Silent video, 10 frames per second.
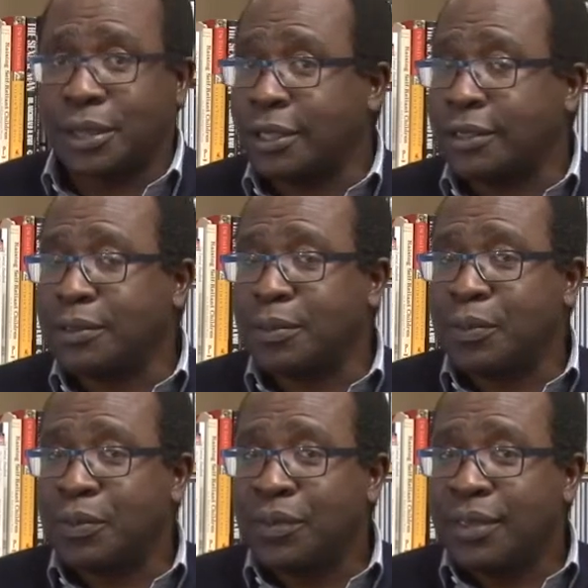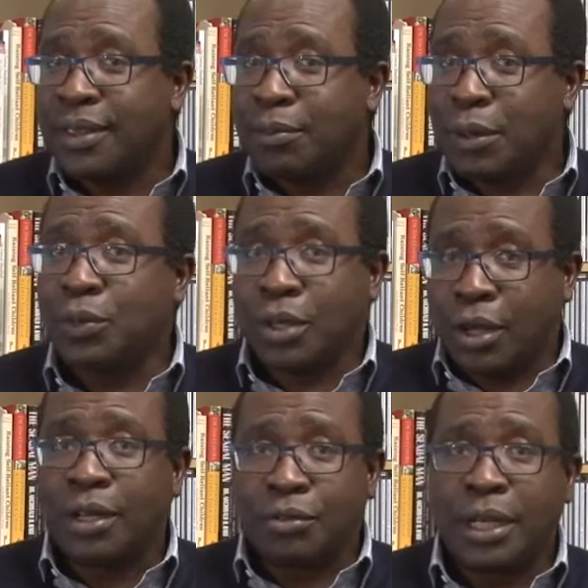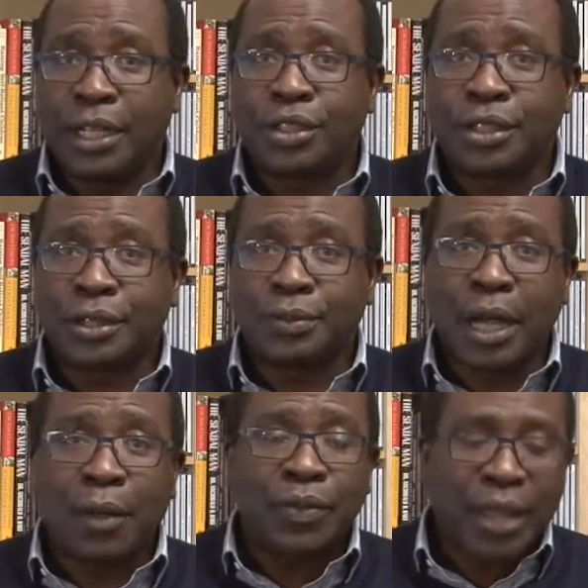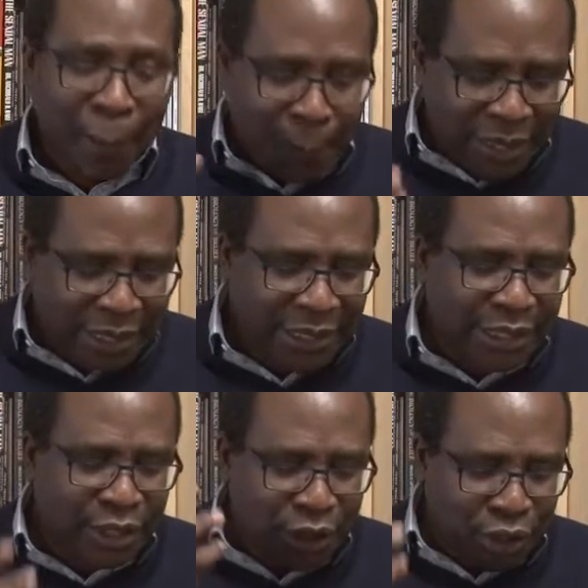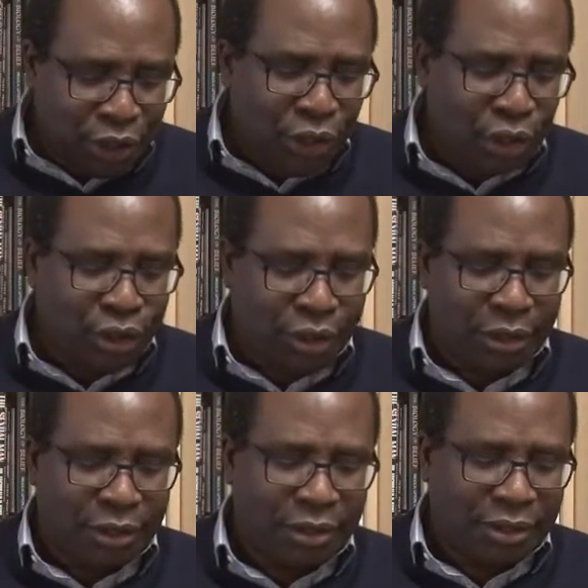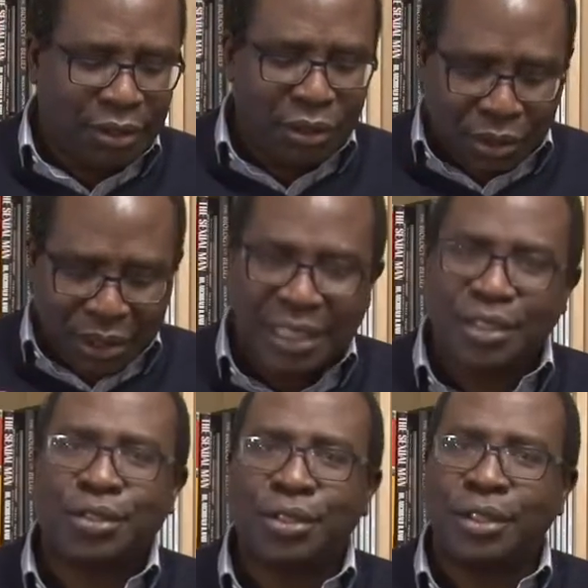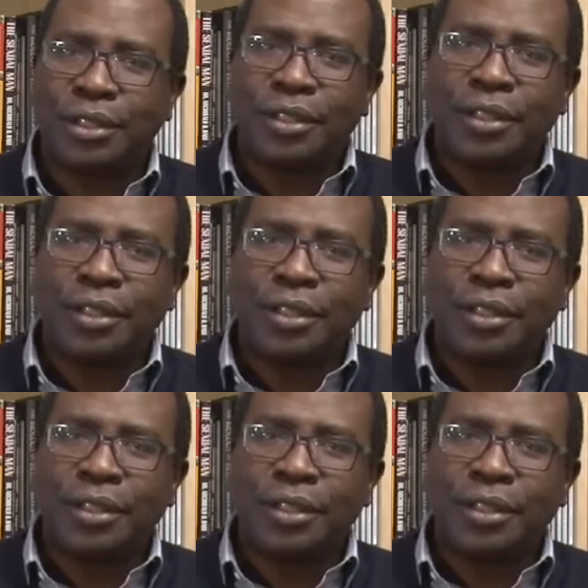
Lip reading: skill. But we call it relationship now. The ability to nurture, you need to learn.